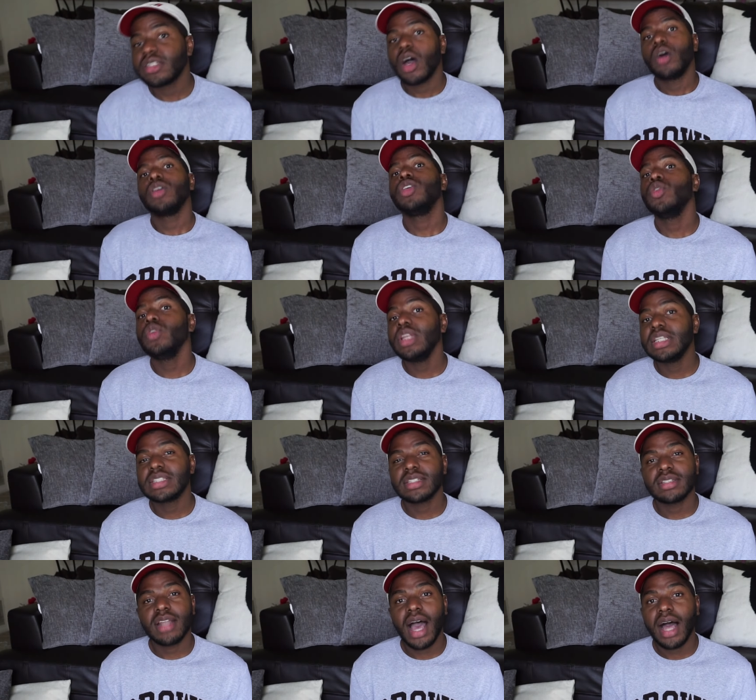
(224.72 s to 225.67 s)
so you need
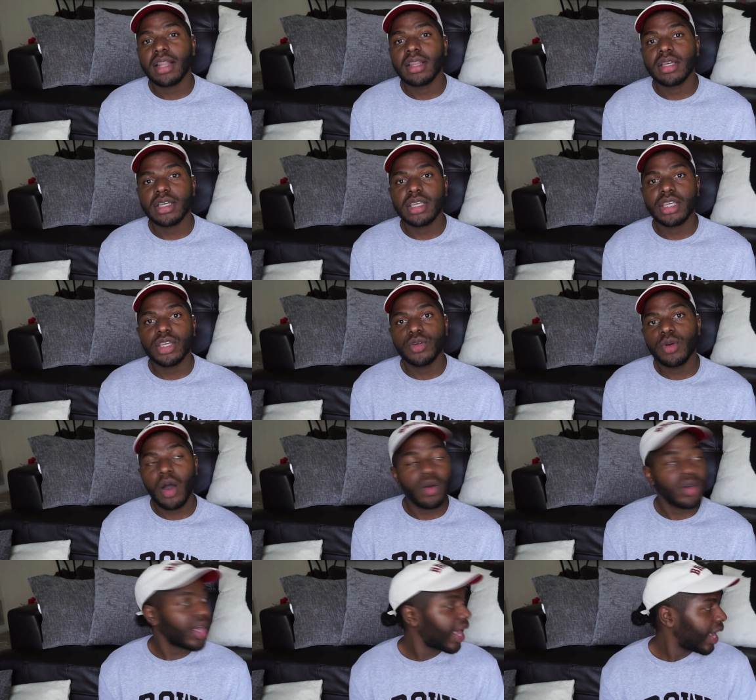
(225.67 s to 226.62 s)
to not look cute,
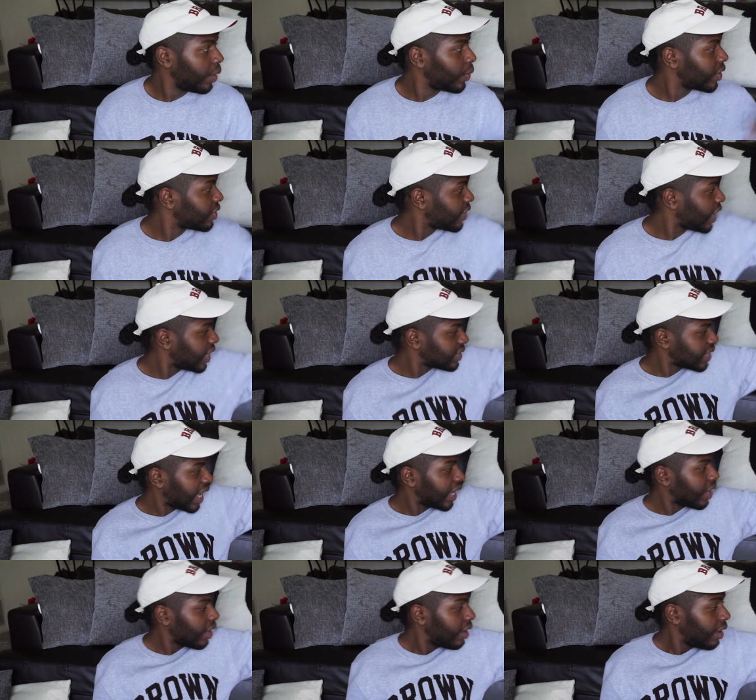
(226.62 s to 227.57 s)
okay, with things
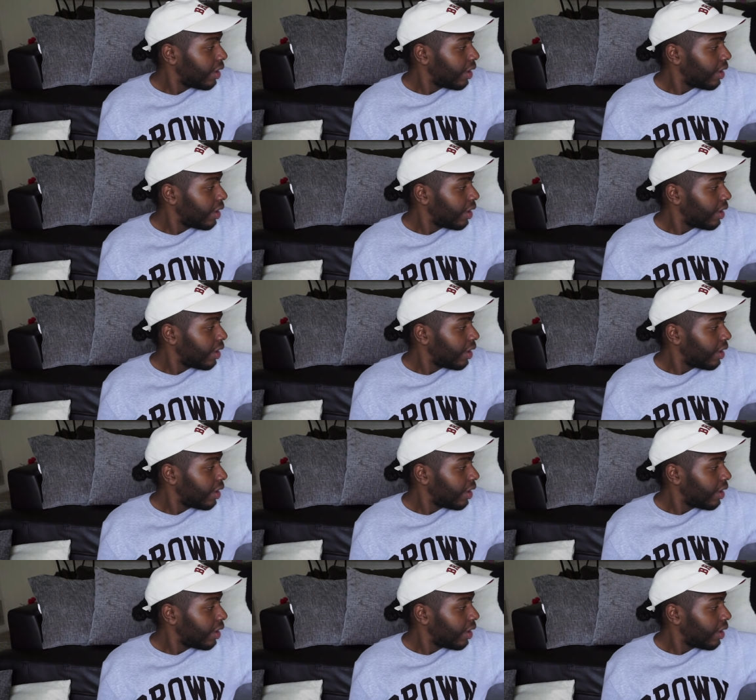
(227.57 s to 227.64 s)
like